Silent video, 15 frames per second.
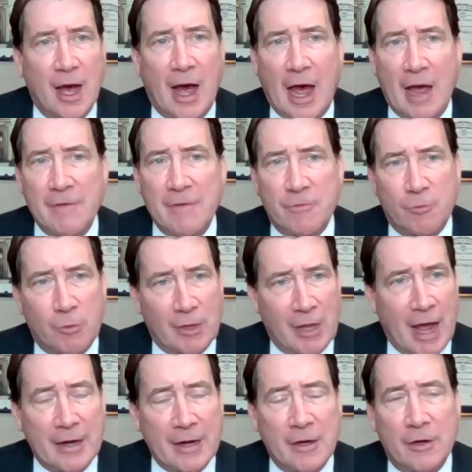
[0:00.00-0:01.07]
I've
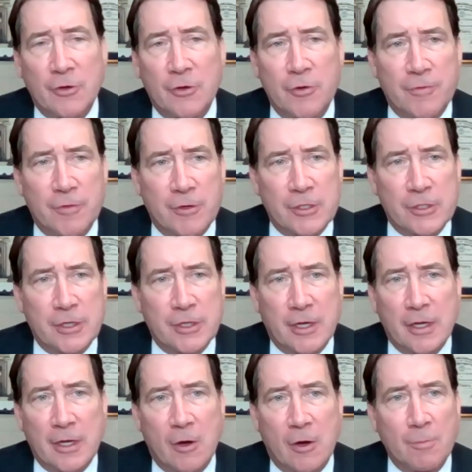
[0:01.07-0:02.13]
relied on Hoover
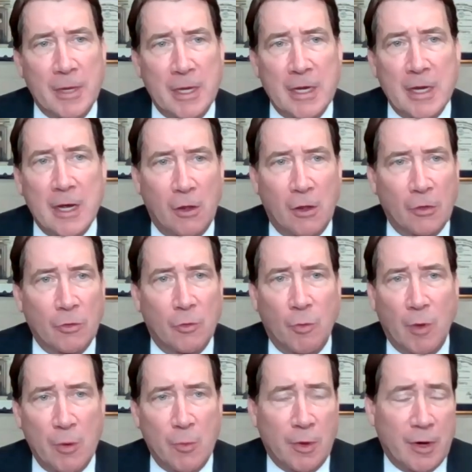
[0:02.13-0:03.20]
to help me along the
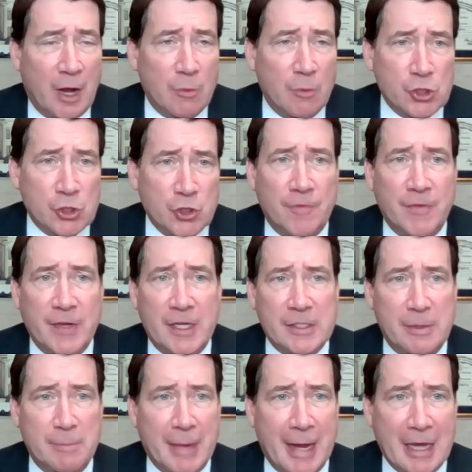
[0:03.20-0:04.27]
way when I was serving
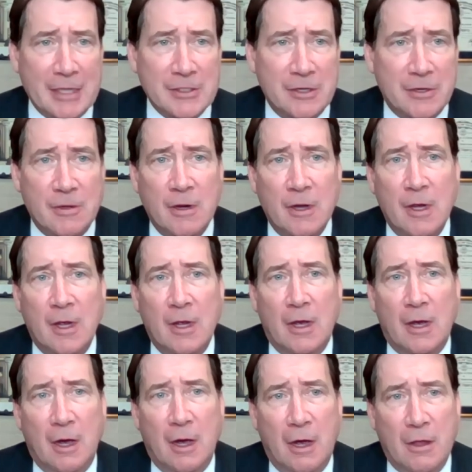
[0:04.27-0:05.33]
as ambassador.
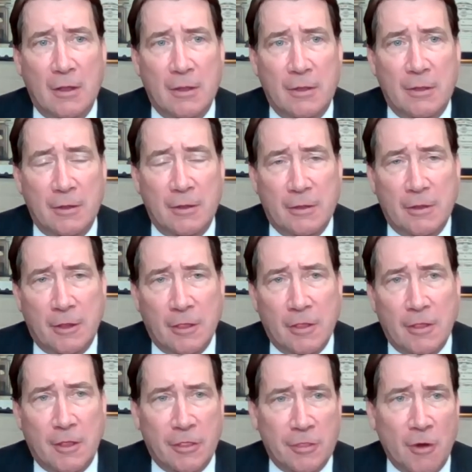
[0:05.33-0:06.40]

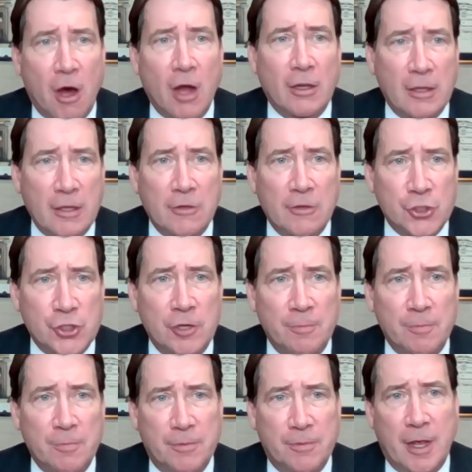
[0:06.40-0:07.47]
The thought
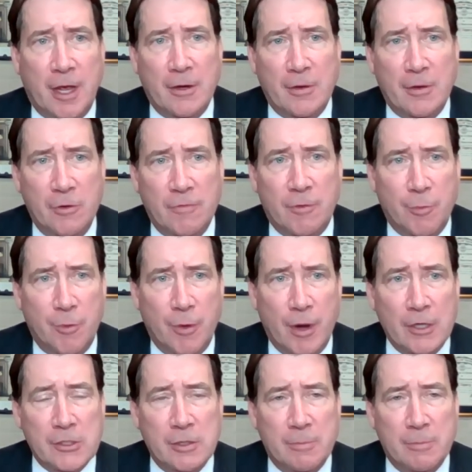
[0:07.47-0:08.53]
leadership that Hoover
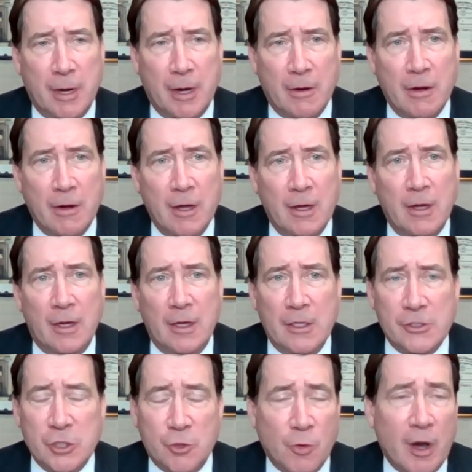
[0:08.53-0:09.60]
brings to bear
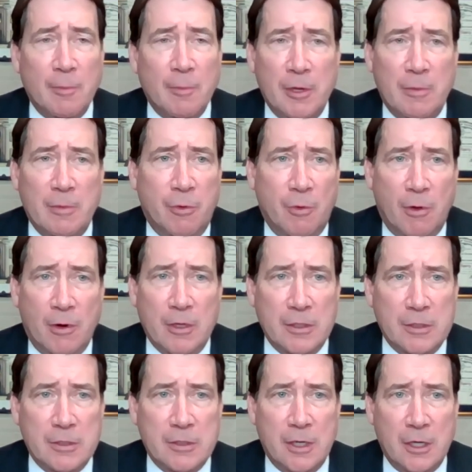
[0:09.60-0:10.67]
is incredibly
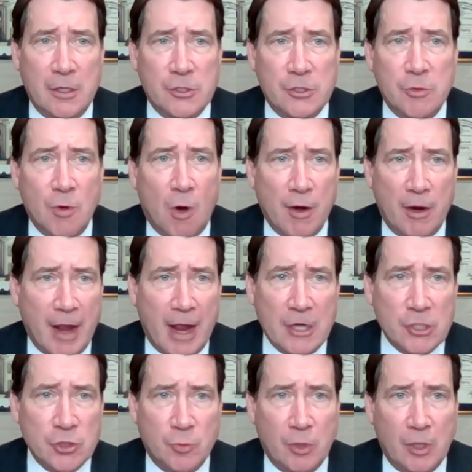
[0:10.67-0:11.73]
important to our
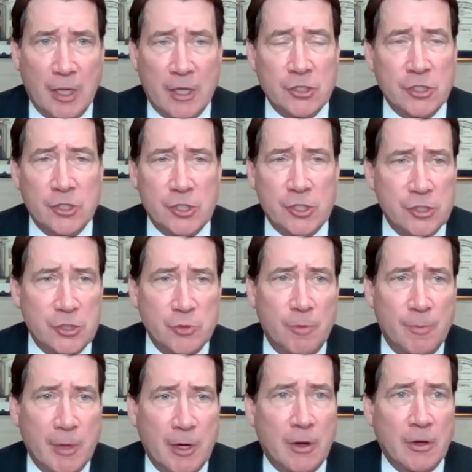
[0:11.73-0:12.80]
international relations and to
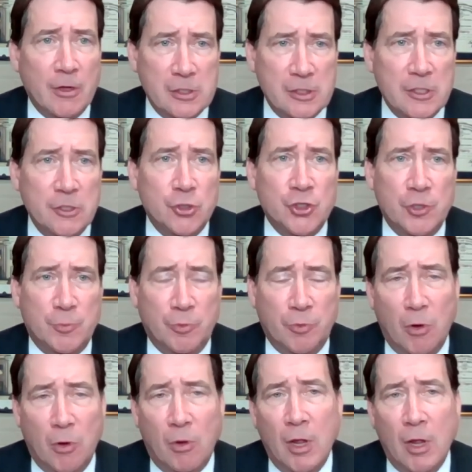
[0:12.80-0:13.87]
America's leadership
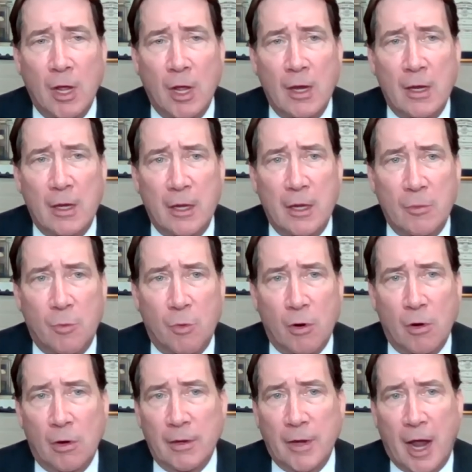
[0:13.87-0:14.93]
role in the
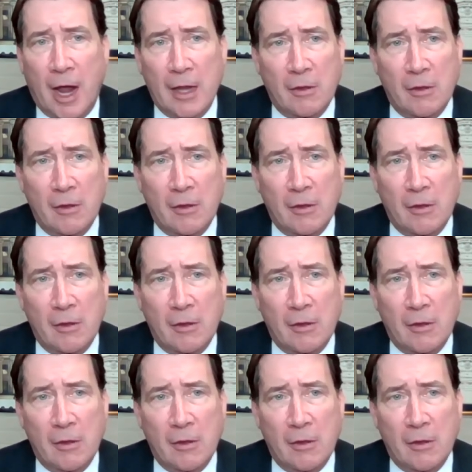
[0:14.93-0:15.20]
world. I